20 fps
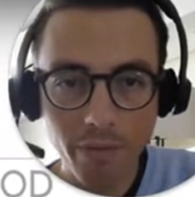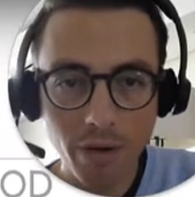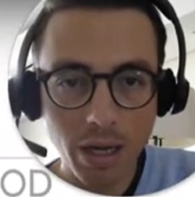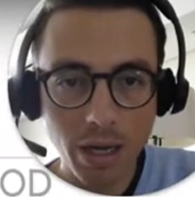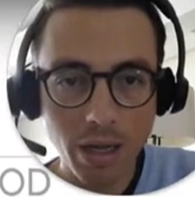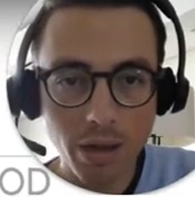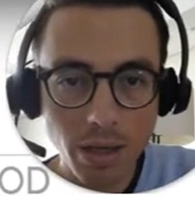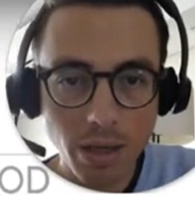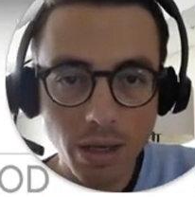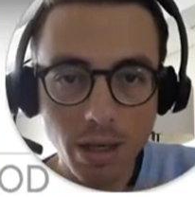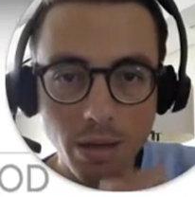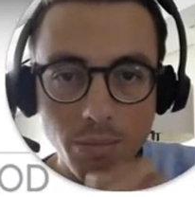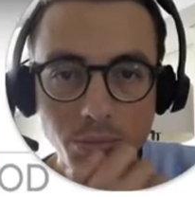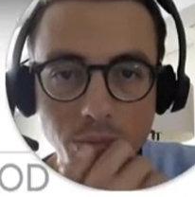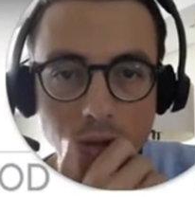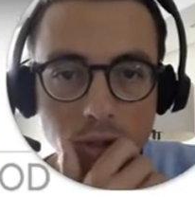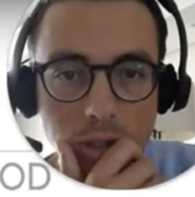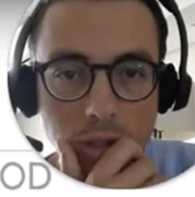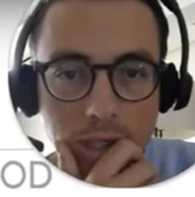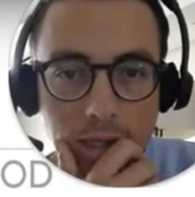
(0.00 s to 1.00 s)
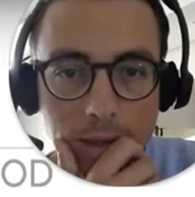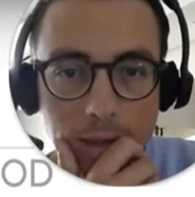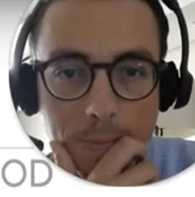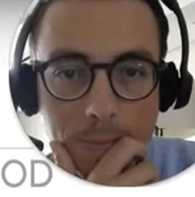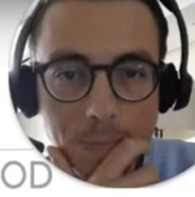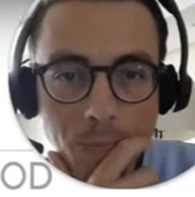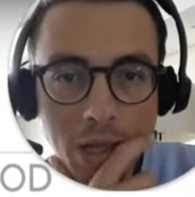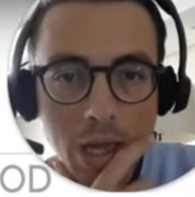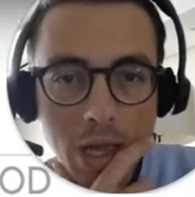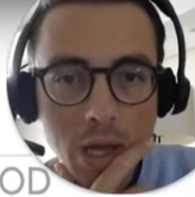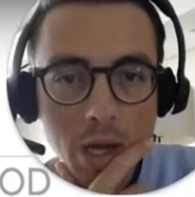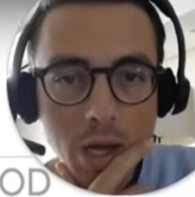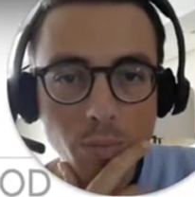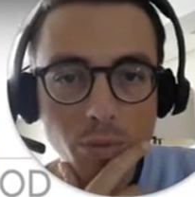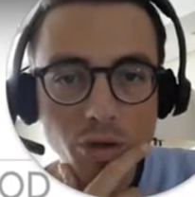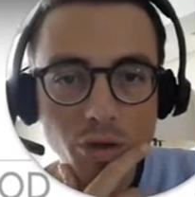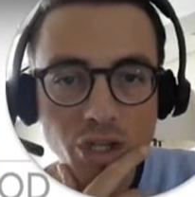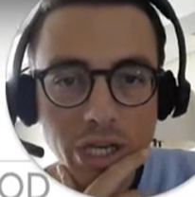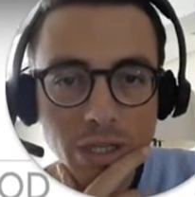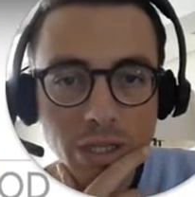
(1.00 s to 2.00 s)
any other numbers here.
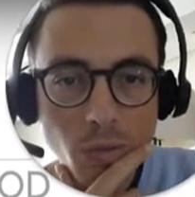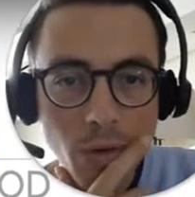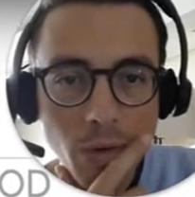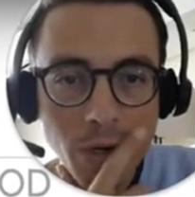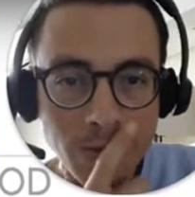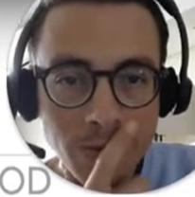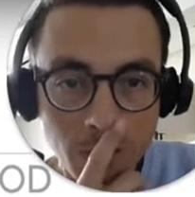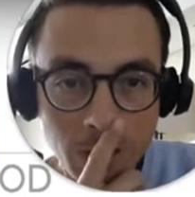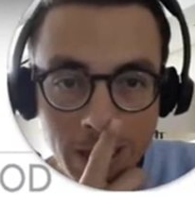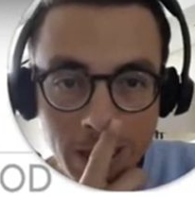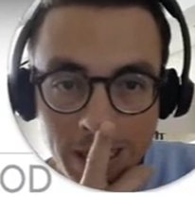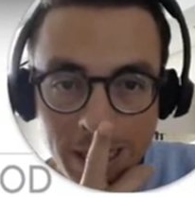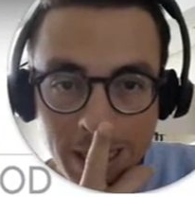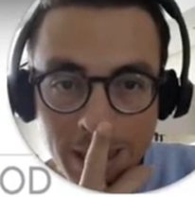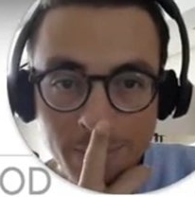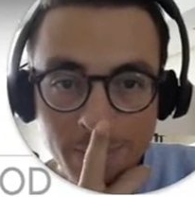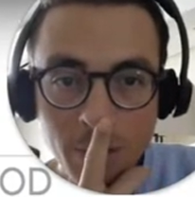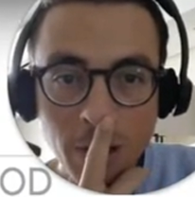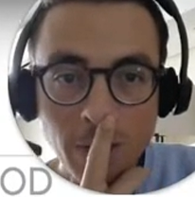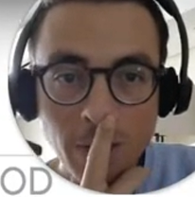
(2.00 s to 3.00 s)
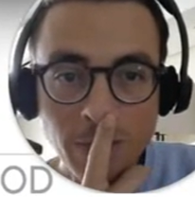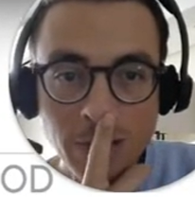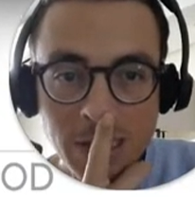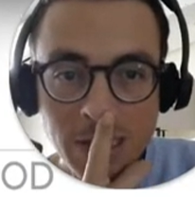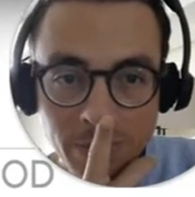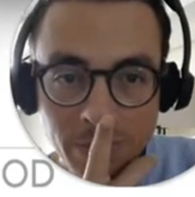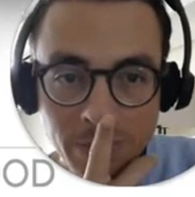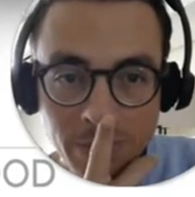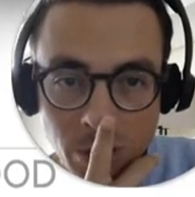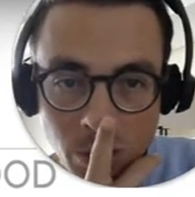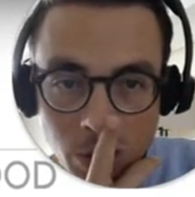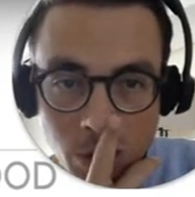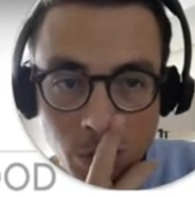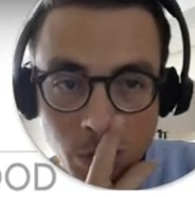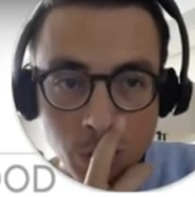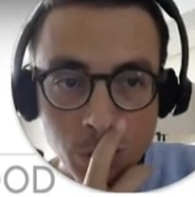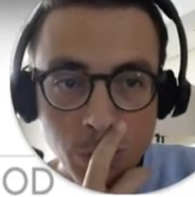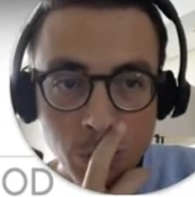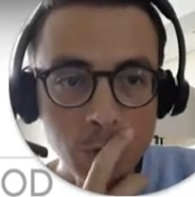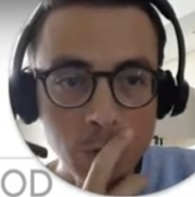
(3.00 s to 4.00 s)
Projected rental income of
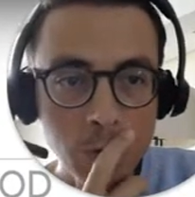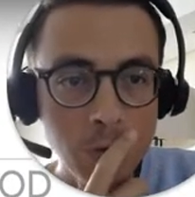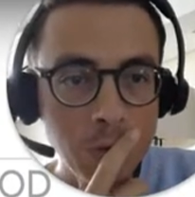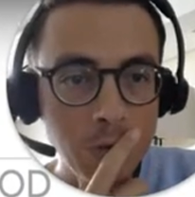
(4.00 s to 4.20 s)
7.2.